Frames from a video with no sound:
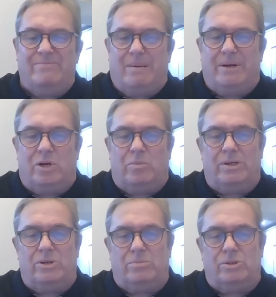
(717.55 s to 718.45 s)
maybe a
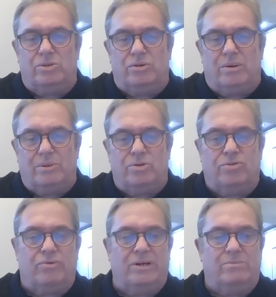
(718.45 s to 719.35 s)
couple of doubles and trebles, or
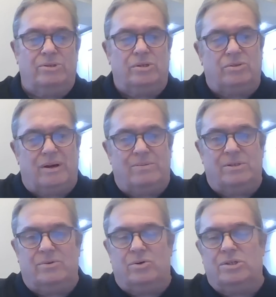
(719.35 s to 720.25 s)
3 doubles and
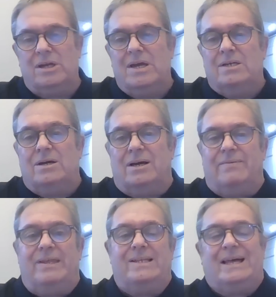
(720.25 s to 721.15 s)
trebles, of course. So I'll
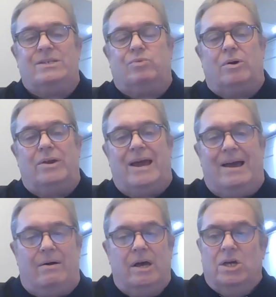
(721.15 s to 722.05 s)
give you this last one
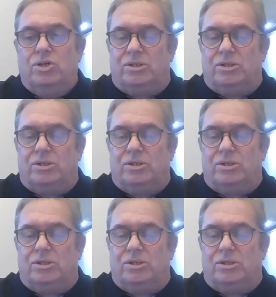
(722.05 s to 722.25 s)
now.